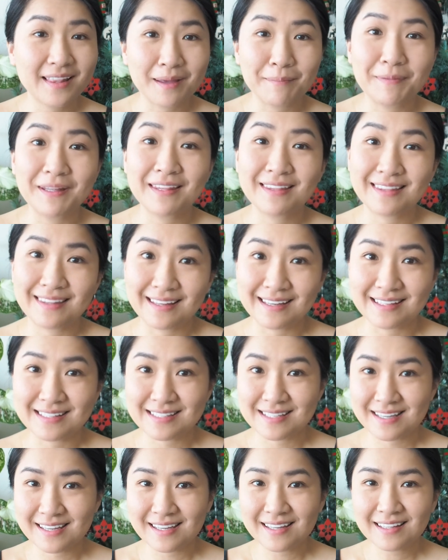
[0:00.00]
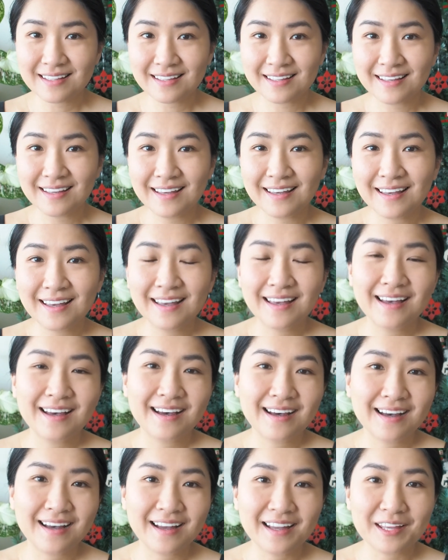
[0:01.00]
number 13.
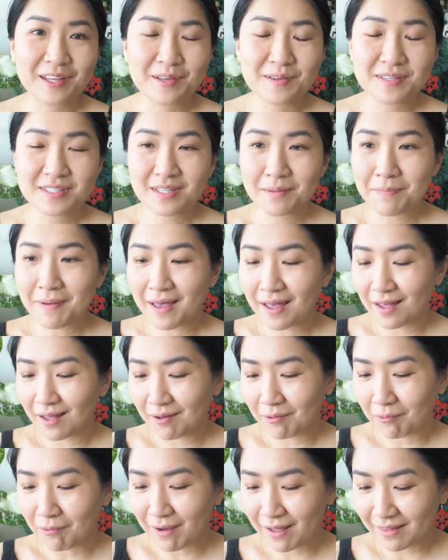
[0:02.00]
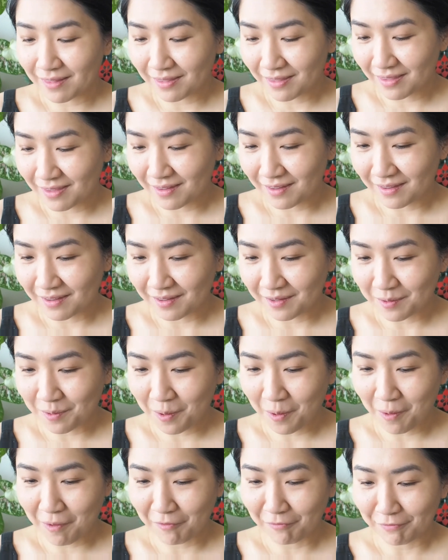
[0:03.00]
I used about 1/3
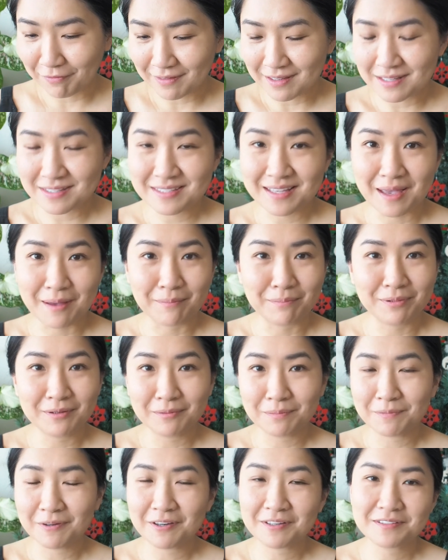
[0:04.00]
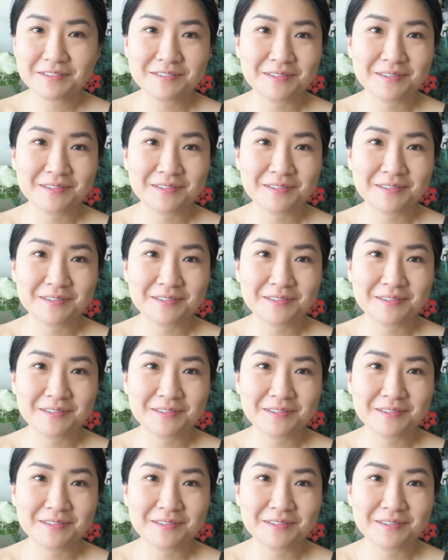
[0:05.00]
of the sample pot,